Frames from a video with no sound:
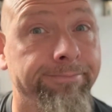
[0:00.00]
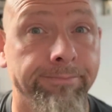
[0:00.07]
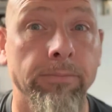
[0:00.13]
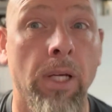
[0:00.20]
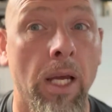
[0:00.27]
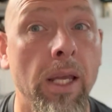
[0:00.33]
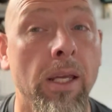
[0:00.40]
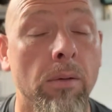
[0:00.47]

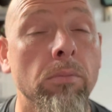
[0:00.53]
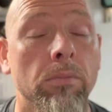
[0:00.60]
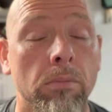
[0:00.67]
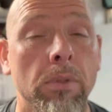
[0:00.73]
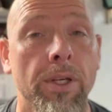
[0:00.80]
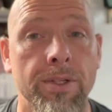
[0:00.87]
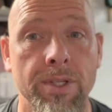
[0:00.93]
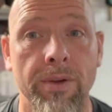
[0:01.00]
I am,
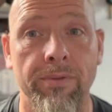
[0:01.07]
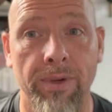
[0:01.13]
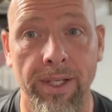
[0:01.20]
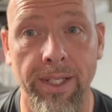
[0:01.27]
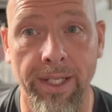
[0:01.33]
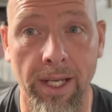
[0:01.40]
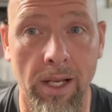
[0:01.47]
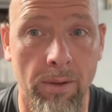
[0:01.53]
because I
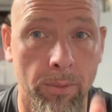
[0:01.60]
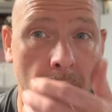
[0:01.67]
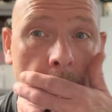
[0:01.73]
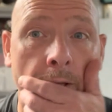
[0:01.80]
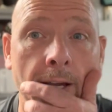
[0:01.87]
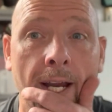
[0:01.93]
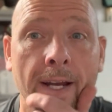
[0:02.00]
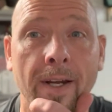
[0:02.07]
finally got them
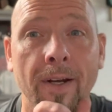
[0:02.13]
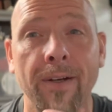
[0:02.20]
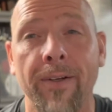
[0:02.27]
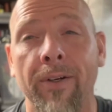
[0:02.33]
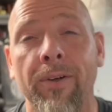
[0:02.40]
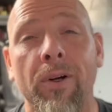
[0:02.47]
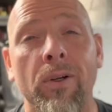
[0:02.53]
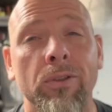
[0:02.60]
all accurate, and
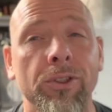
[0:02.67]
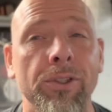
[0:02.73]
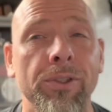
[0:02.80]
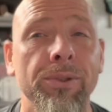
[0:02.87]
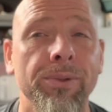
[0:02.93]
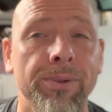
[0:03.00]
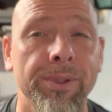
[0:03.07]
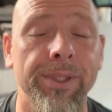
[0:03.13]
they're all
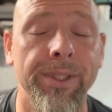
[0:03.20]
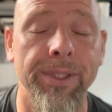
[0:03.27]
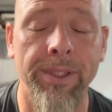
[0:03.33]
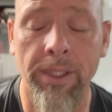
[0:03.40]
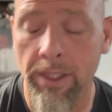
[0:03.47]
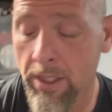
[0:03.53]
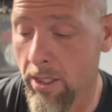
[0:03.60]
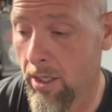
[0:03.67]
shooting good.
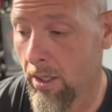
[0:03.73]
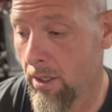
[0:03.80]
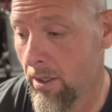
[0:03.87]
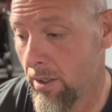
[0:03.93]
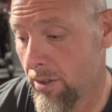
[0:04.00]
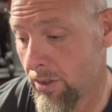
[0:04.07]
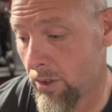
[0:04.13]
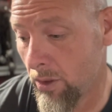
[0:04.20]

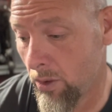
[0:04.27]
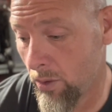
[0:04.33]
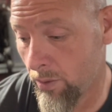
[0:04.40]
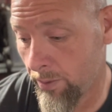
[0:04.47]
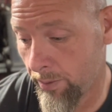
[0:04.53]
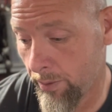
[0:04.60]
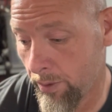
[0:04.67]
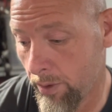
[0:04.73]
So,
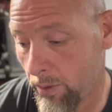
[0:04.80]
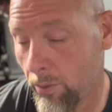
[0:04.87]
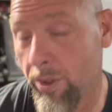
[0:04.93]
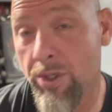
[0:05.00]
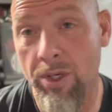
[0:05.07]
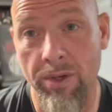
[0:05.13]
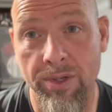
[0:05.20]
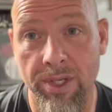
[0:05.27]
we
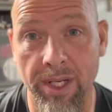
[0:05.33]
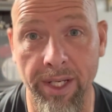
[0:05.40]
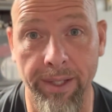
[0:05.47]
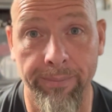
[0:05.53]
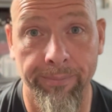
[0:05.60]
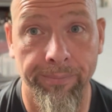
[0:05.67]
shall see.